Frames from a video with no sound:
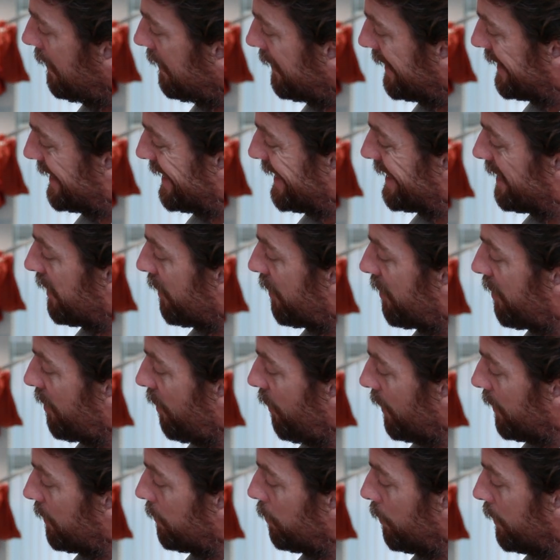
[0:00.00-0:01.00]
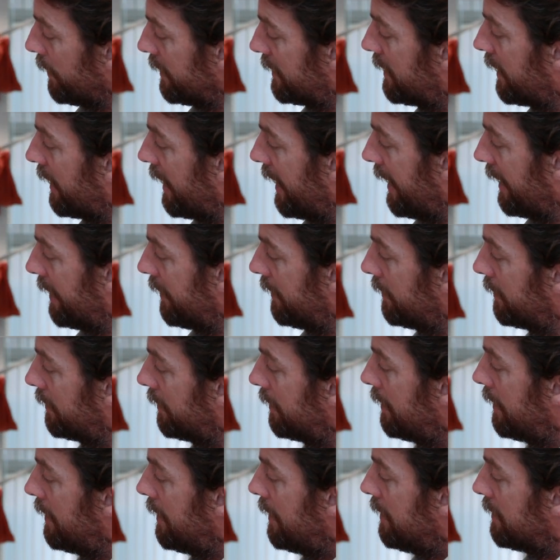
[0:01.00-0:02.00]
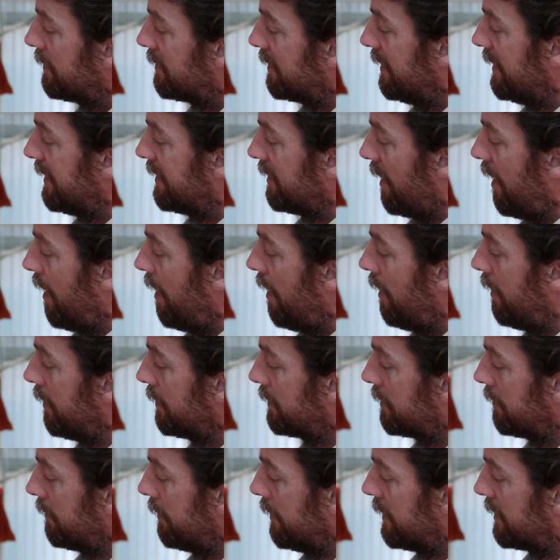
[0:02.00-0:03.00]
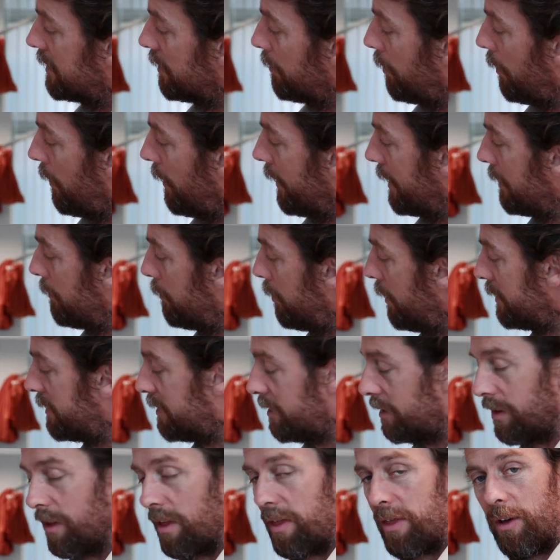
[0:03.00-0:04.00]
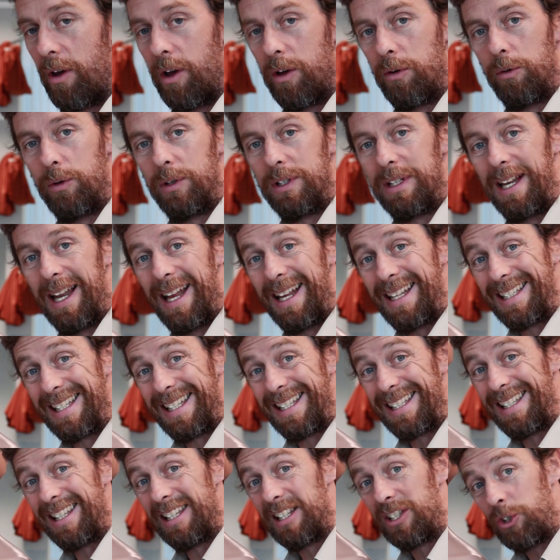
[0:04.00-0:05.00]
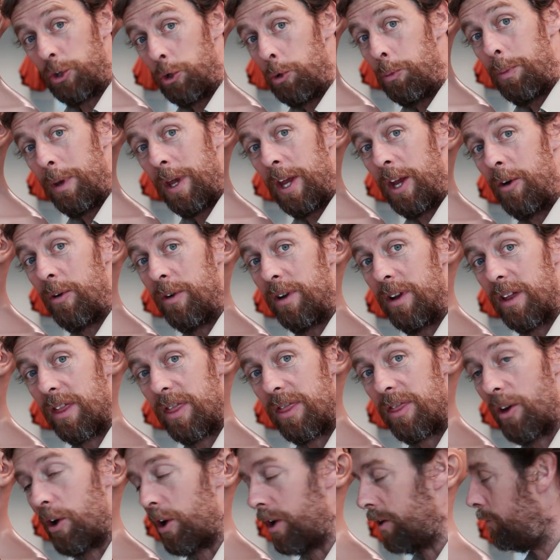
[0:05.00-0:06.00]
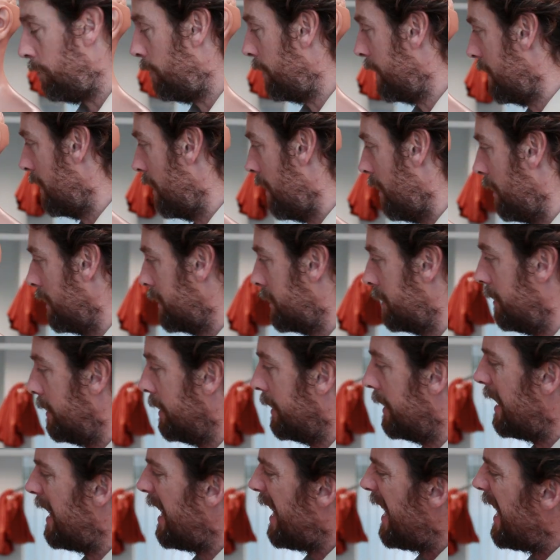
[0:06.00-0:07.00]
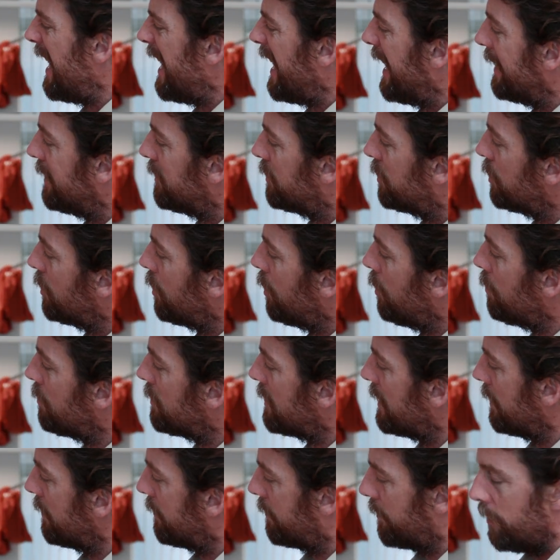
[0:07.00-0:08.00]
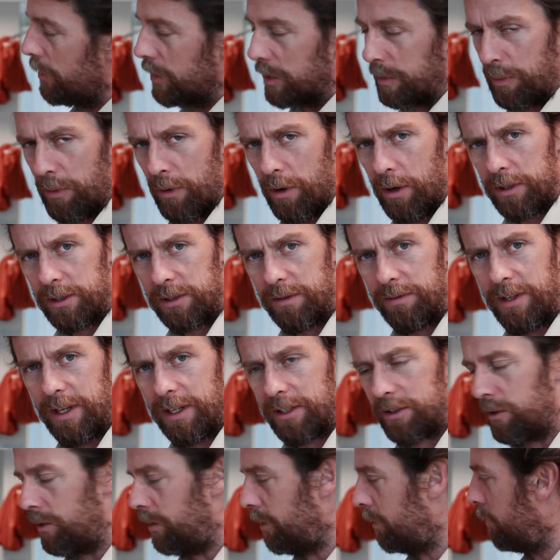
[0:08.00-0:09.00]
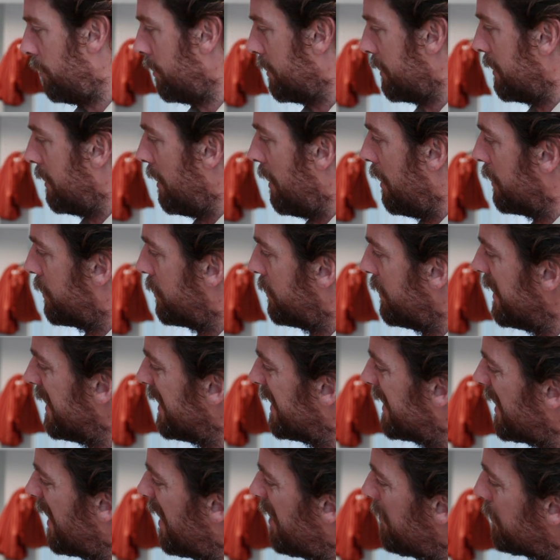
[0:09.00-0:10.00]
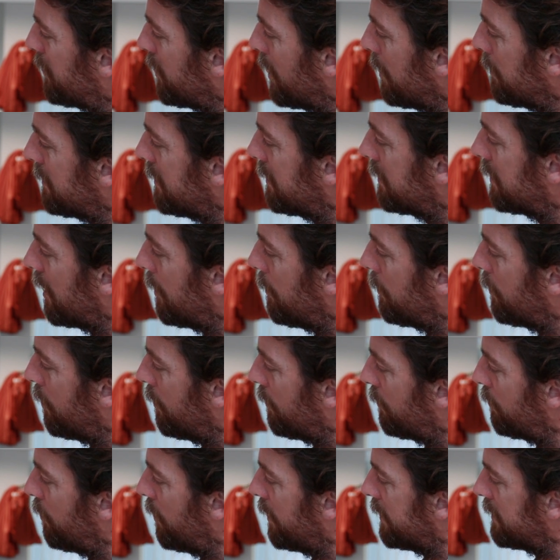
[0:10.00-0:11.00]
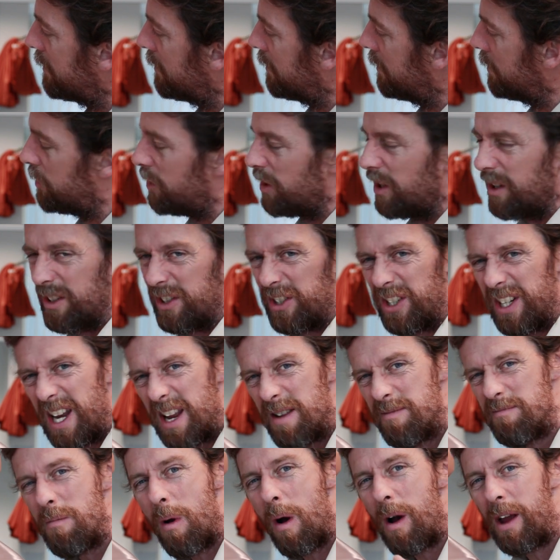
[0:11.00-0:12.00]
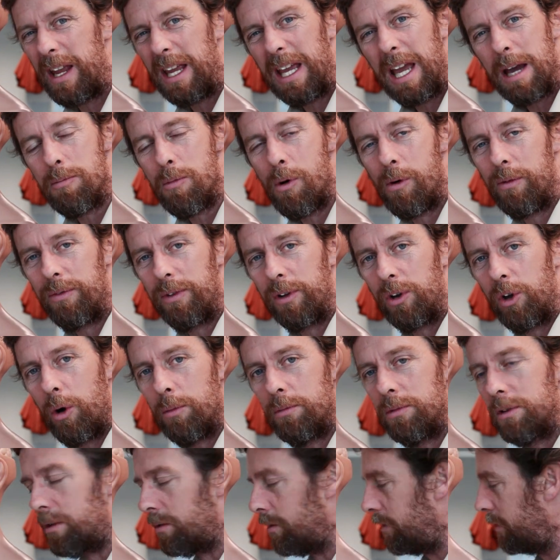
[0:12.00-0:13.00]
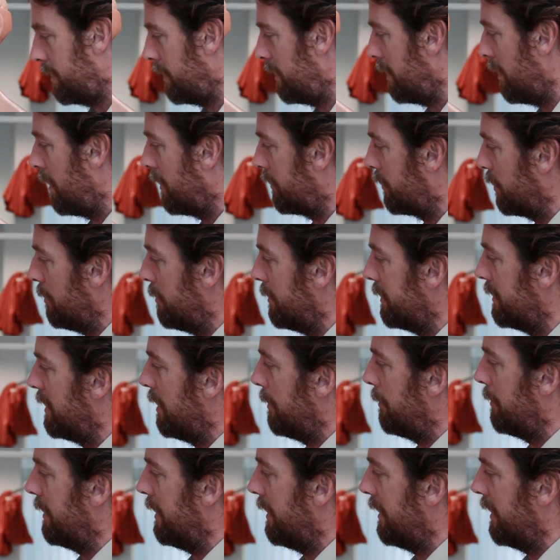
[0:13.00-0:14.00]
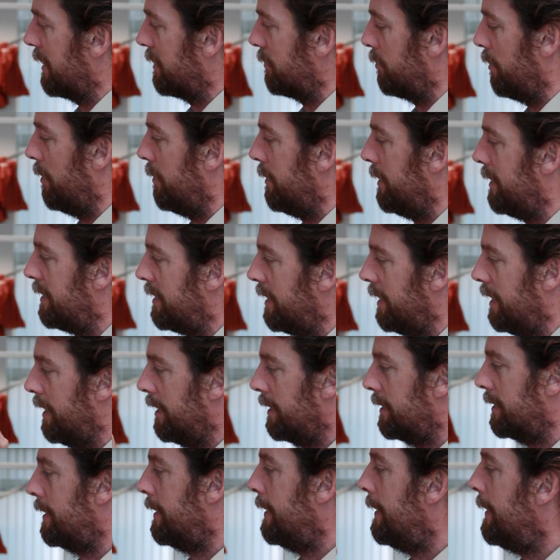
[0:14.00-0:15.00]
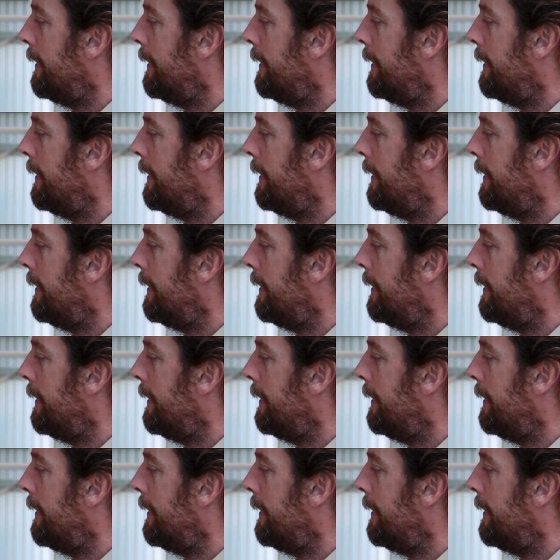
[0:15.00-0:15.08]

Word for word: This is the thyroid gland. So this artery supplying blood to the thyroid gland is the superior thyroid artery. It's usually the first branch of the external carotid artery. Sometimes it's coming off right at the junction. It might come off the common carotid artery, but typically that's where we see it.